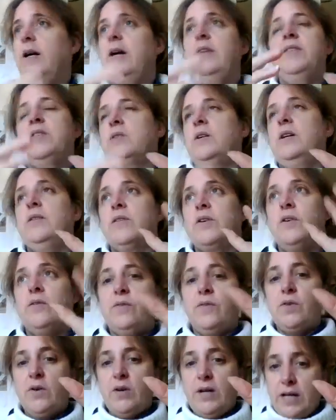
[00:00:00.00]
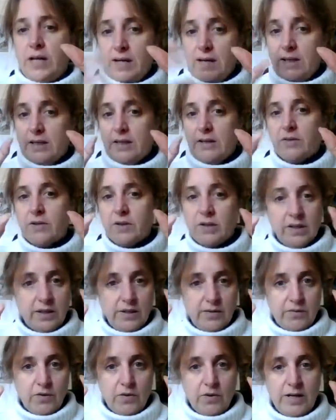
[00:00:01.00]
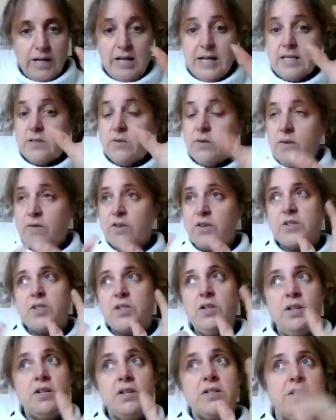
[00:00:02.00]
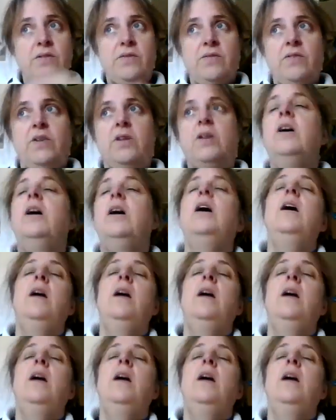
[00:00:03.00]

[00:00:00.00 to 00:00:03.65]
Oh, sorry, I've got 4 here and I've got another 4 here. So I've got 2 lots of 4.